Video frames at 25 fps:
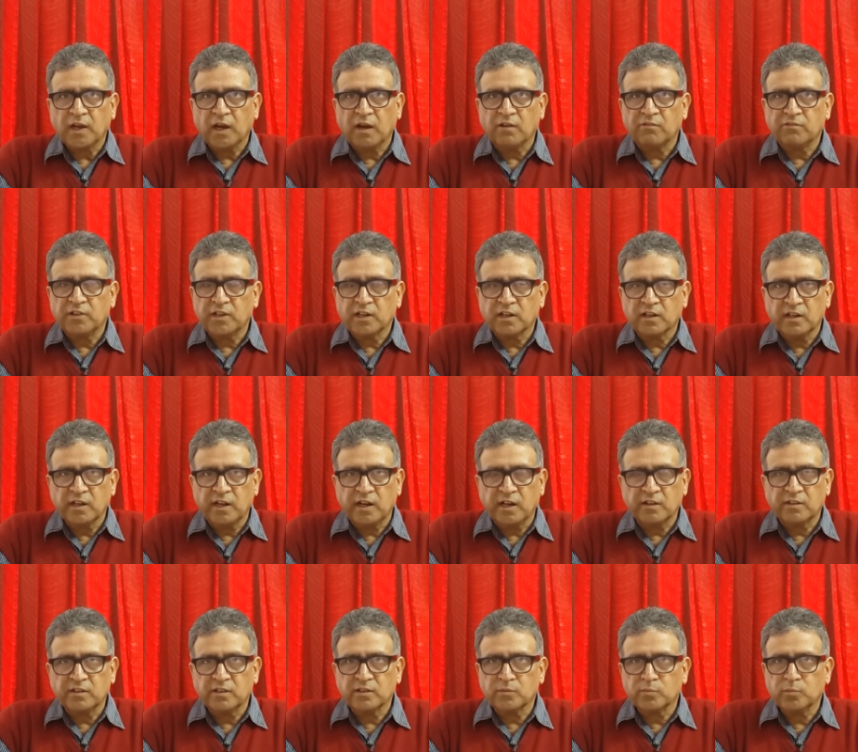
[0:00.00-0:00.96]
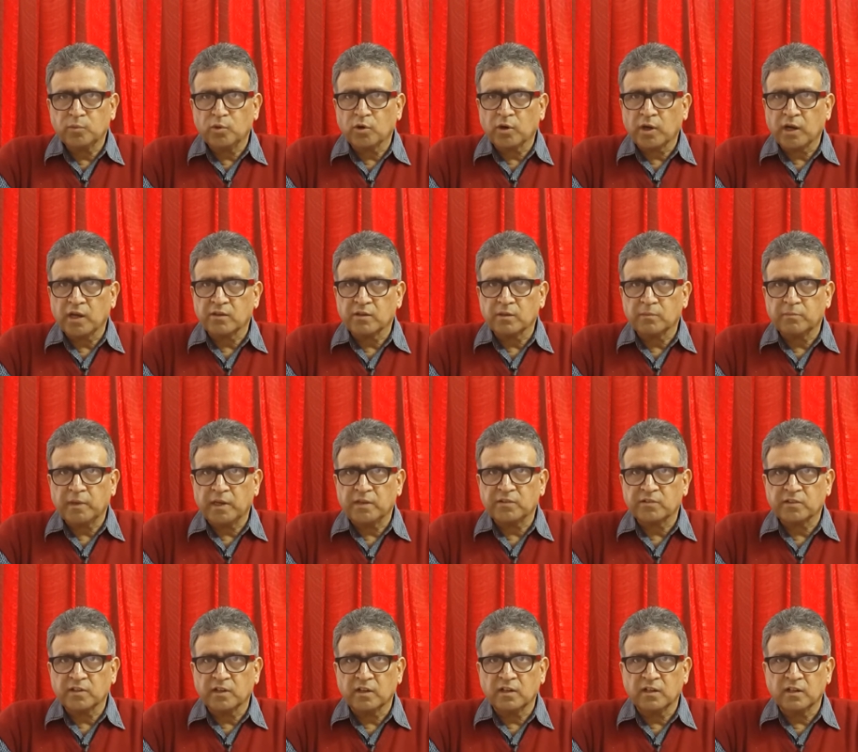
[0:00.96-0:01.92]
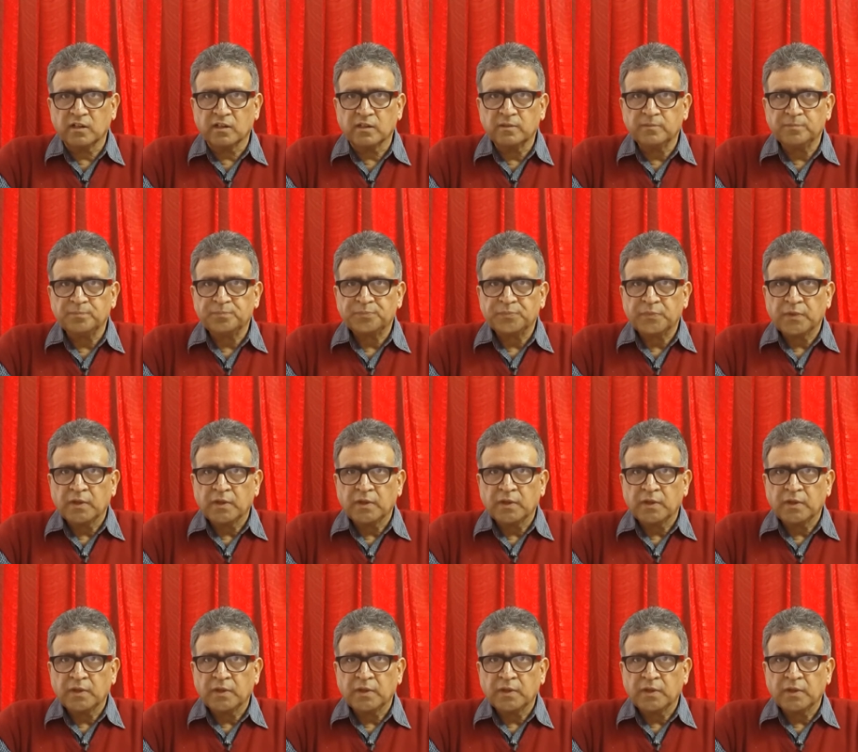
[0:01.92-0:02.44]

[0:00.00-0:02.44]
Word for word: have declared this book as a bestseller.